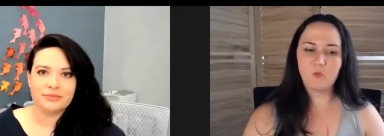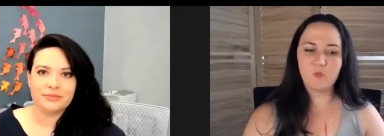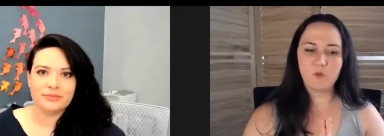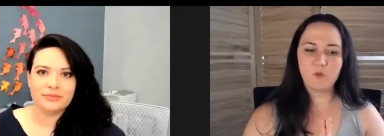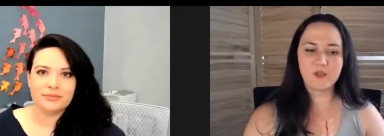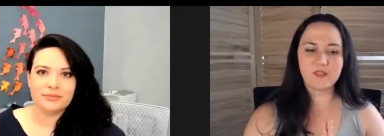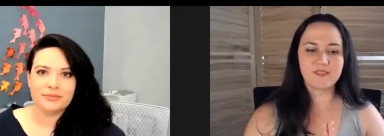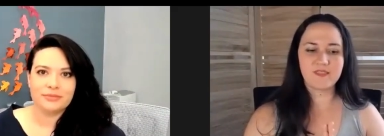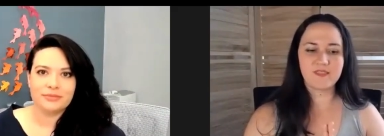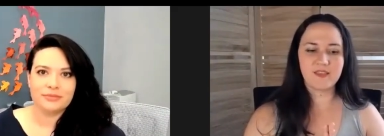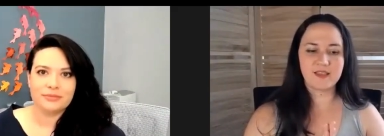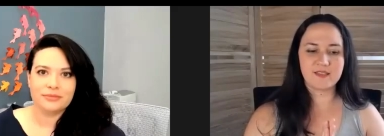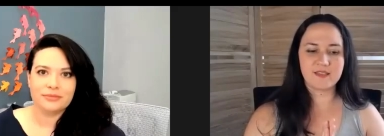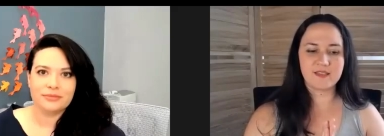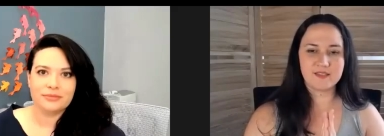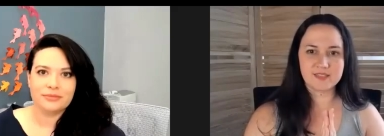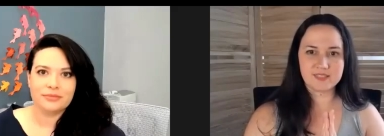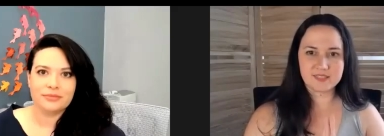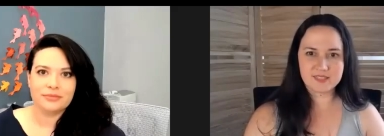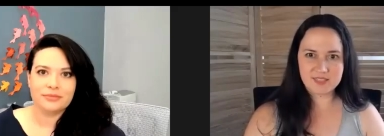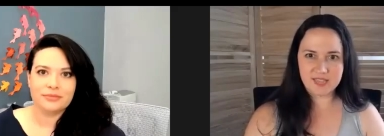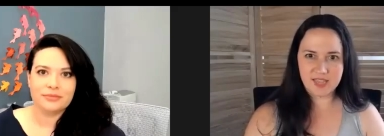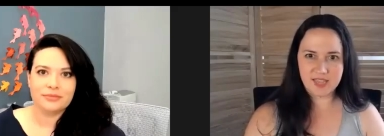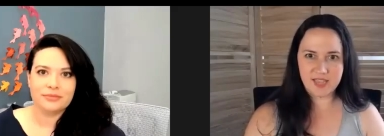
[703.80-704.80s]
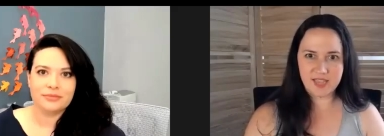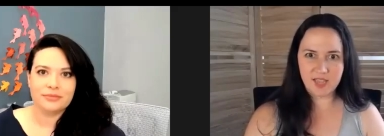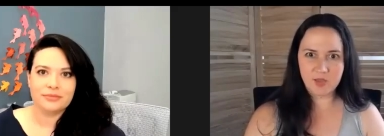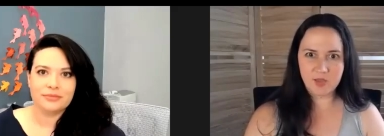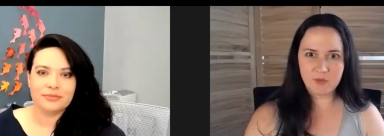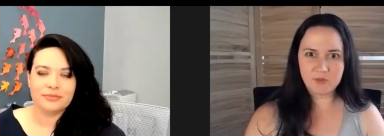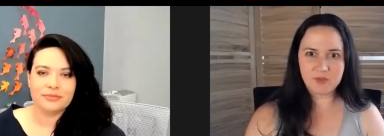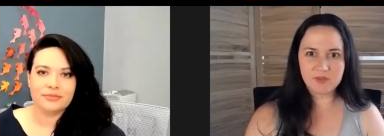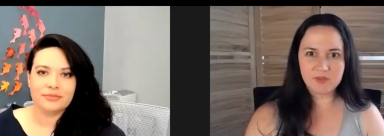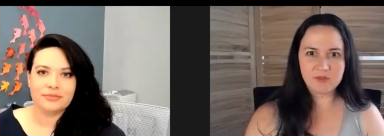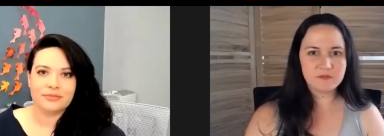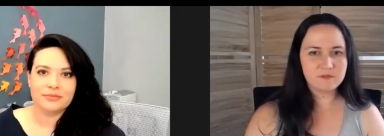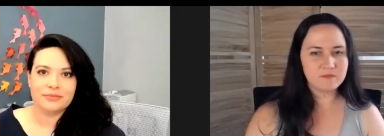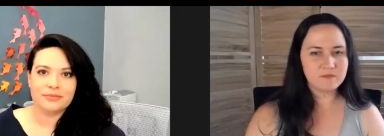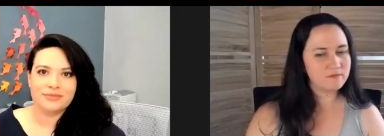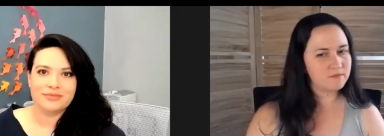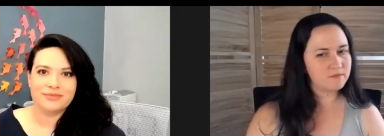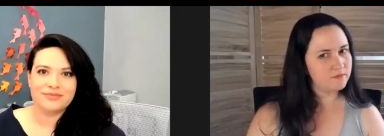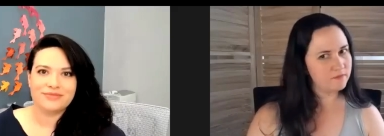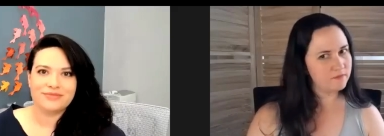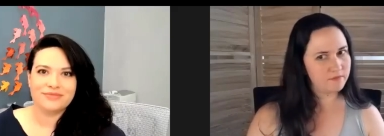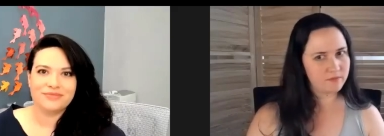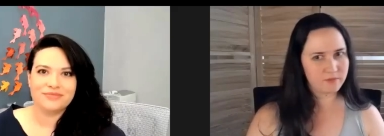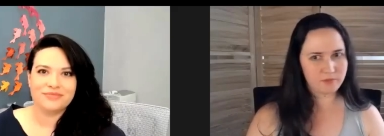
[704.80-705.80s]
Speaker 1: with like the same
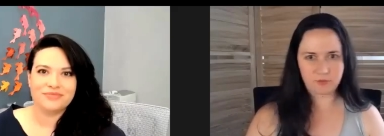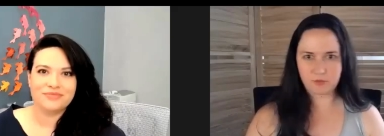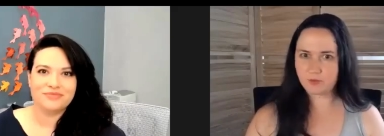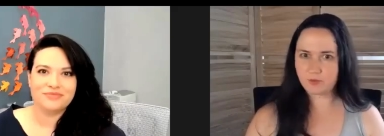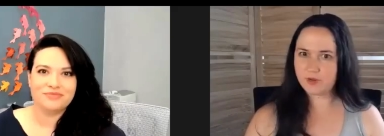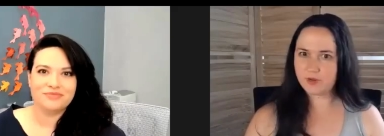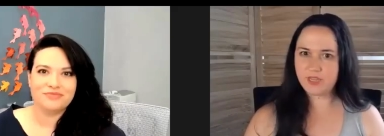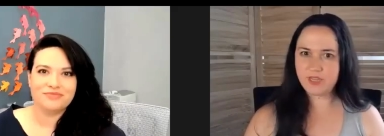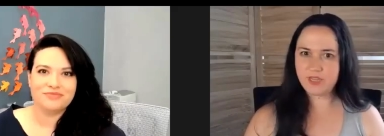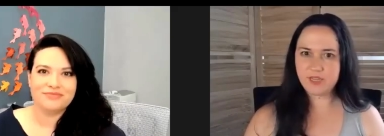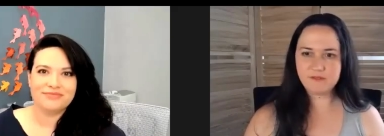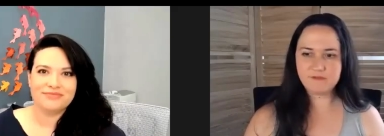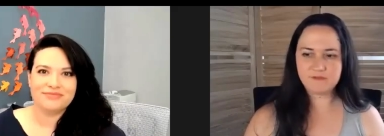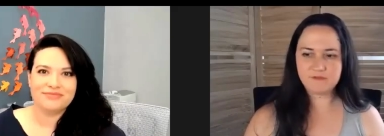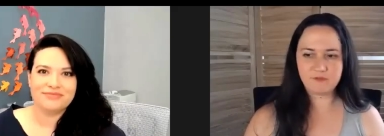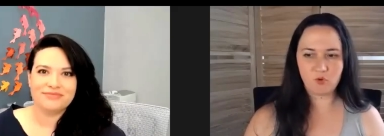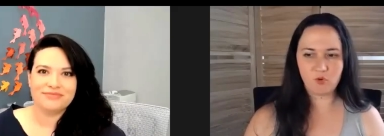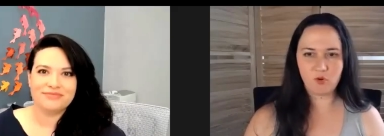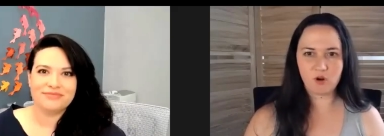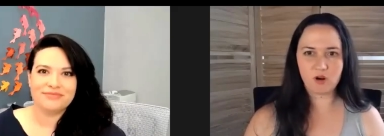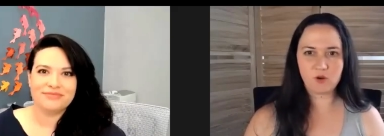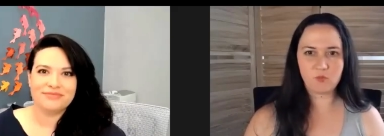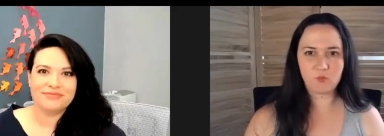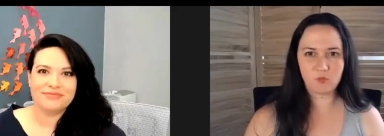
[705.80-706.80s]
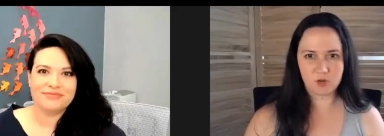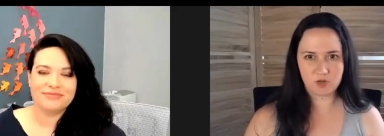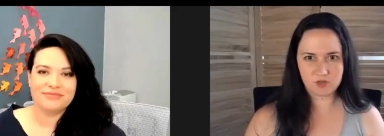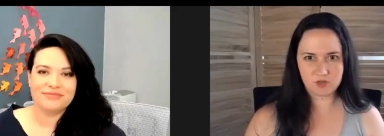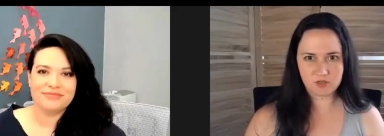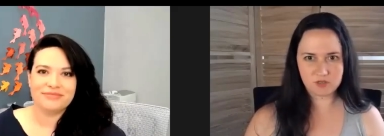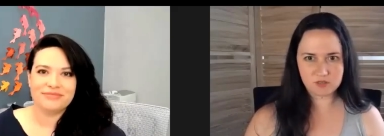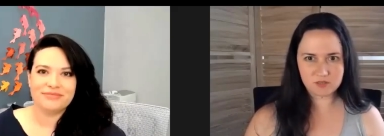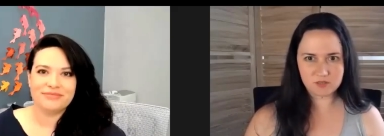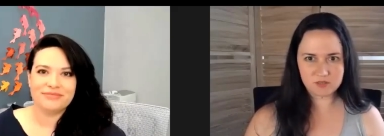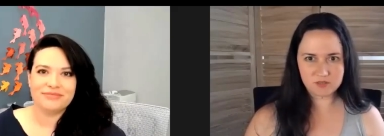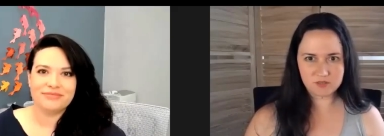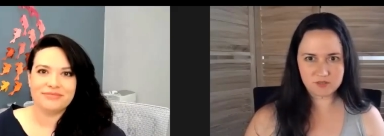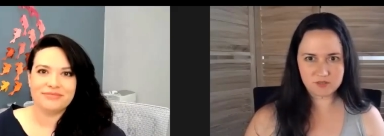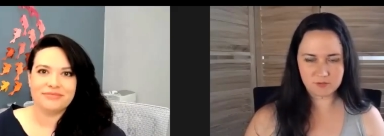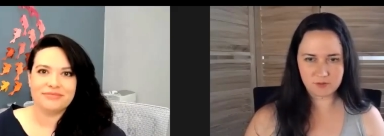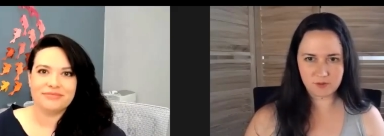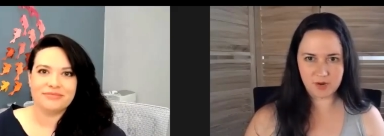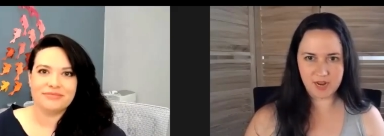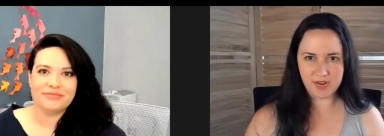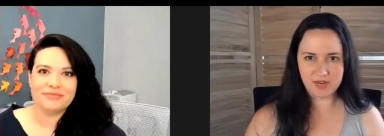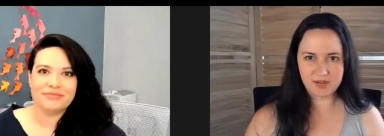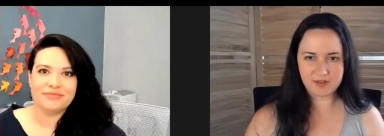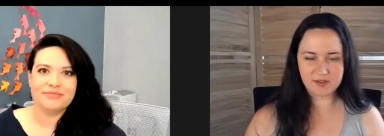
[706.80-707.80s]
3-4 words,
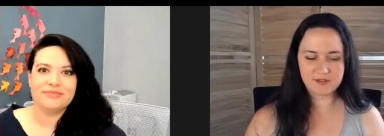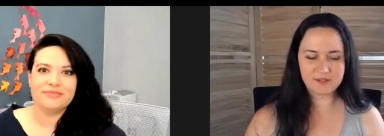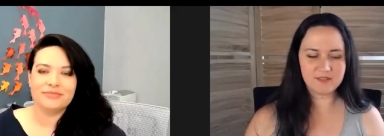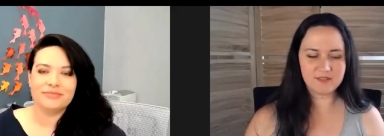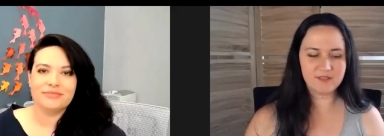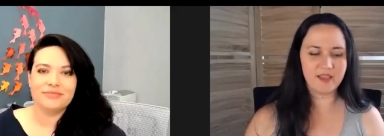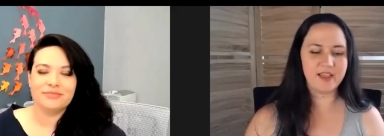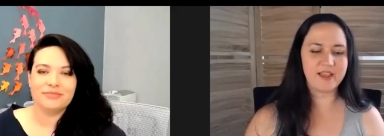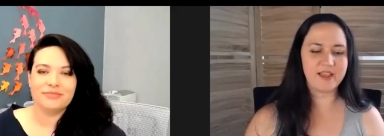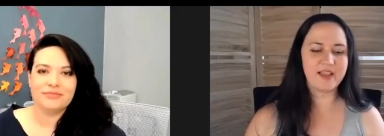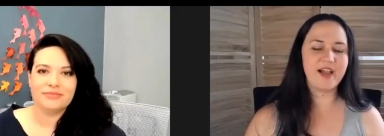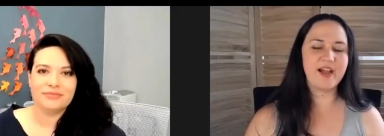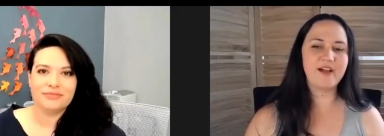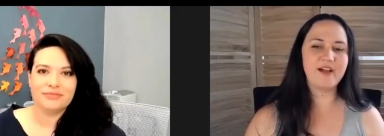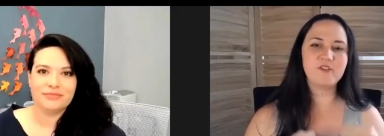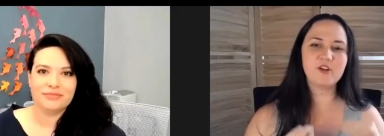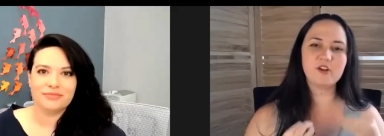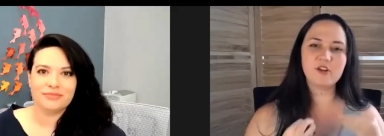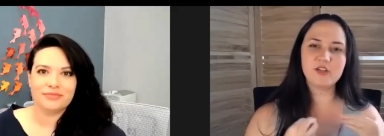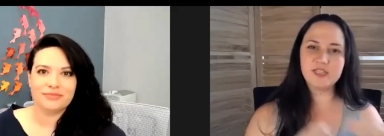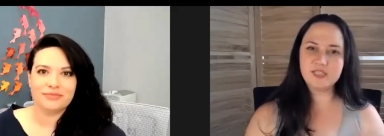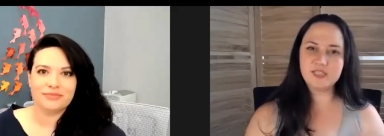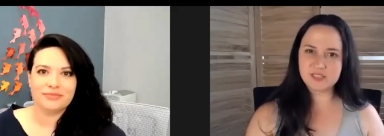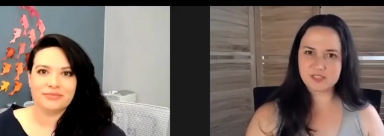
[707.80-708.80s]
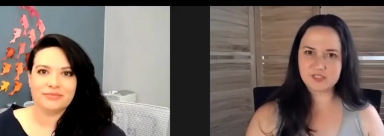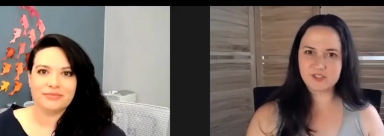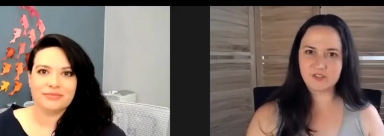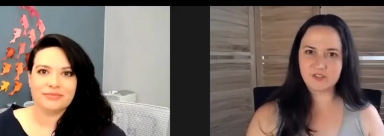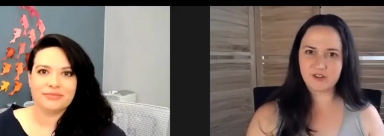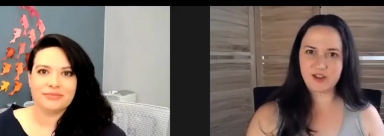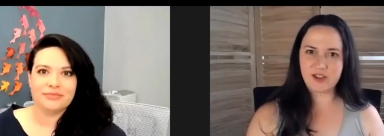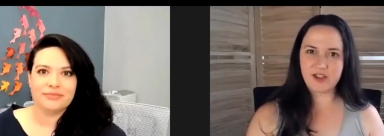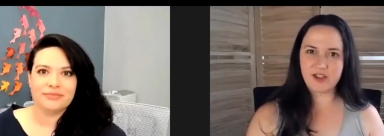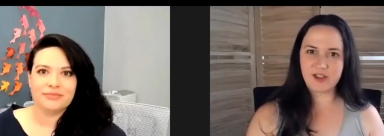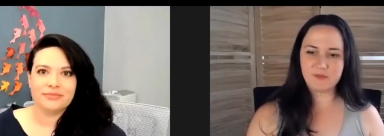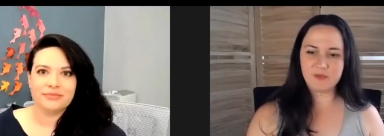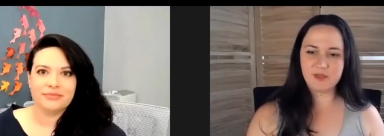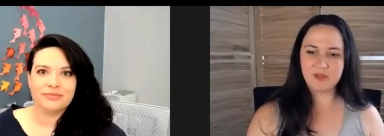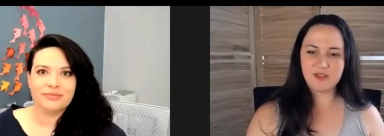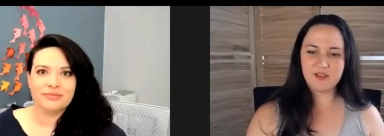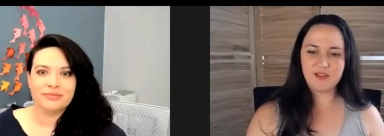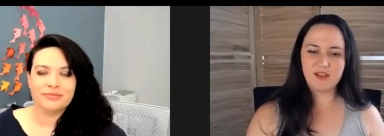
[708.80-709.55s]
right? Like have your Instagram,